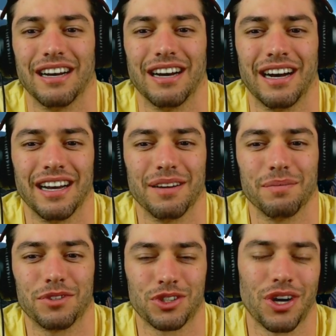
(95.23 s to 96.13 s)
I am
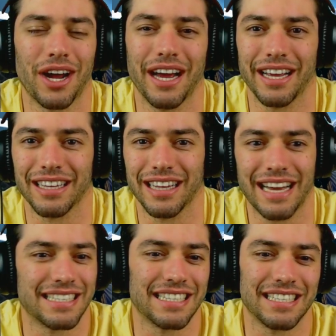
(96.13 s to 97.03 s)
trying.
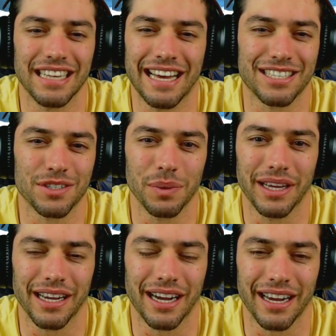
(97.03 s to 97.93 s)
Last last week
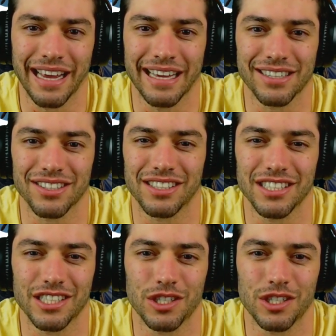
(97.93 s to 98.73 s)
it got canceled because